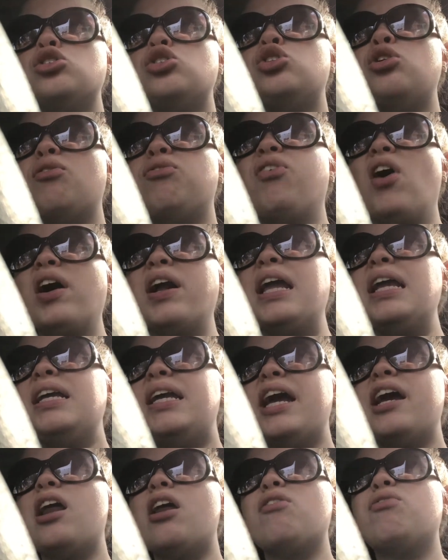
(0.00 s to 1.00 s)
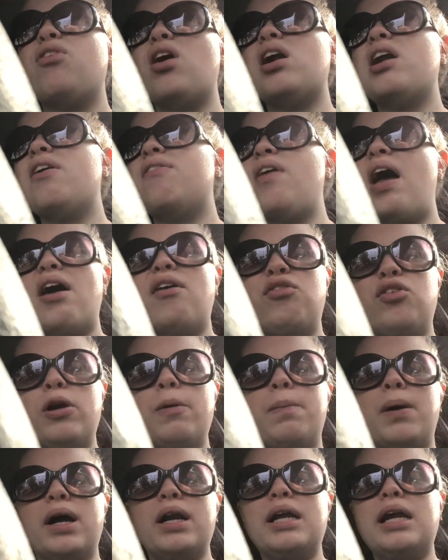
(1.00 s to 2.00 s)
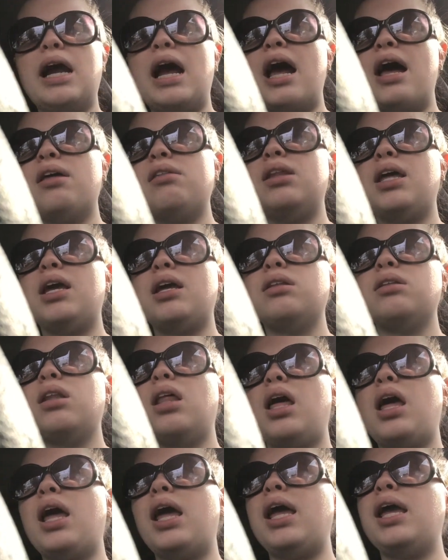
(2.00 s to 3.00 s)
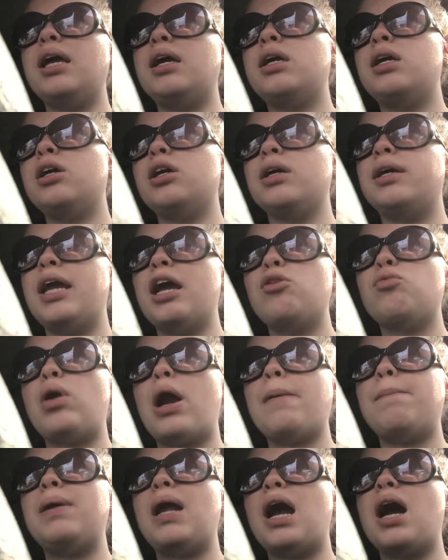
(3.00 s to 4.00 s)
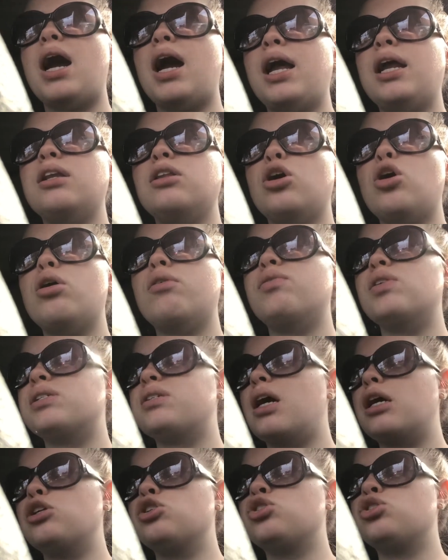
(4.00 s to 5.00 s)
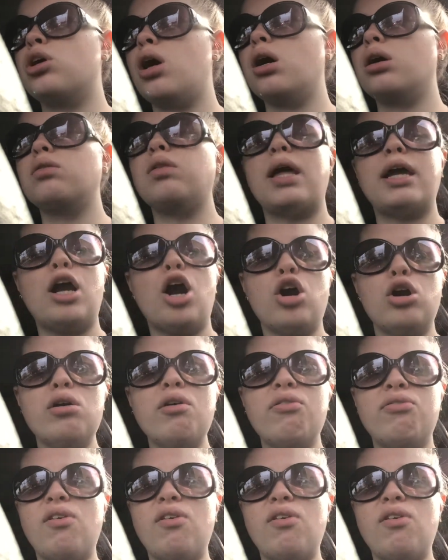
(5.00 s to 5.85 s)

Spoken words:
to fucking get in front of everybody and then, like, get right behind the oversized truck. Like, are you